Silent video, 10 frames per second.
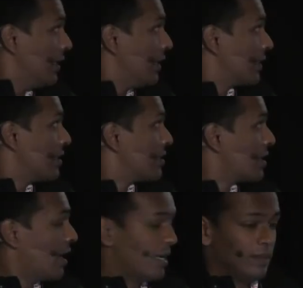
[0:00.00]
it runs
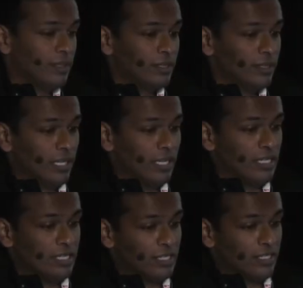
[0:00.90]
on
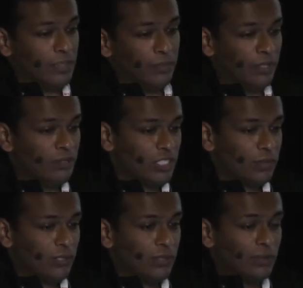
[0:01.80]
CPU,
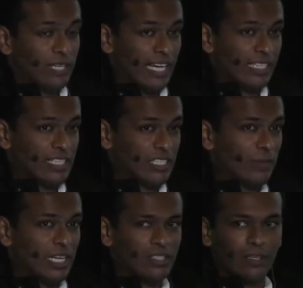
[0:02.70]
GPU, and
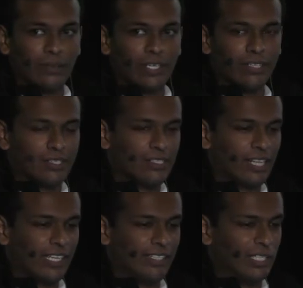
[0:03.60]
custom accelerators
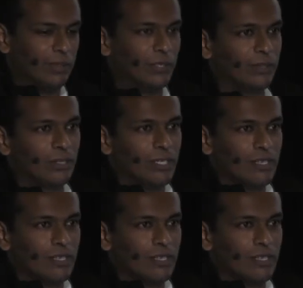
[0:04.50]
like TPU.